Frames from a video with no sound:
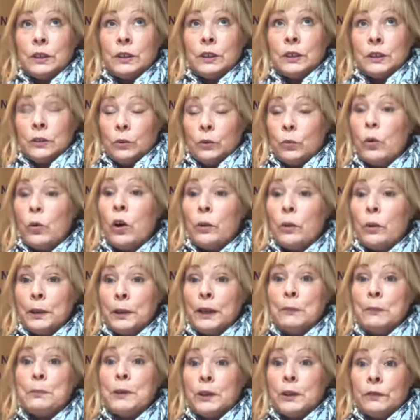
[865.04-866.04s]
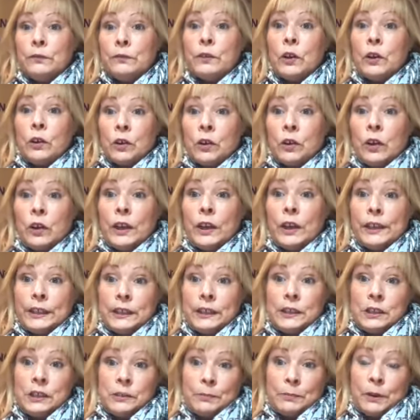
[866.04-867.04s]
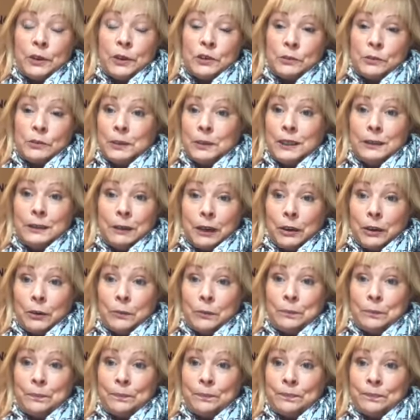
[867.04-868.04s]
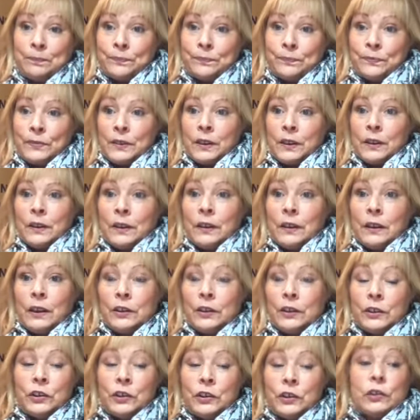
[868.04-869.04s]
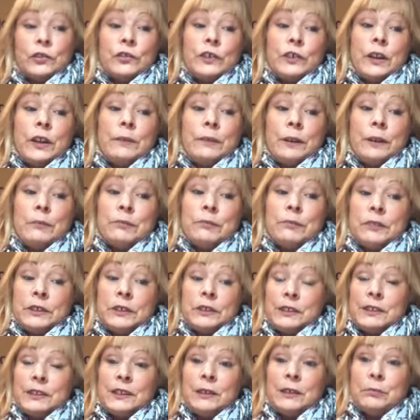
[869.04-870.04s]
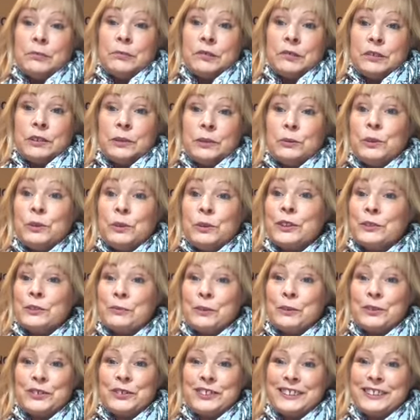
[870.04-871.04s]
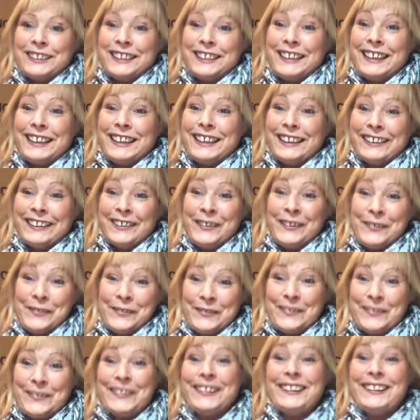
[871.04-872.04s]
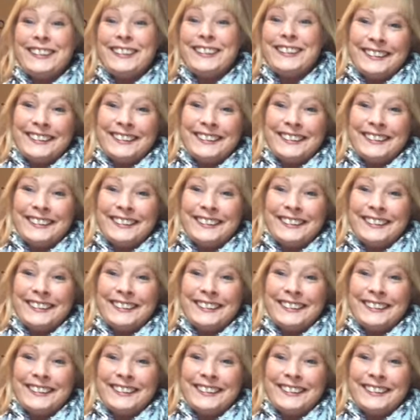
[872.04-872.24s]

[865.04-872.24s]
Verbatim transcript: why people have not got any disposable income. Yeah. And of course, November and December are the worst months of the year. yeah,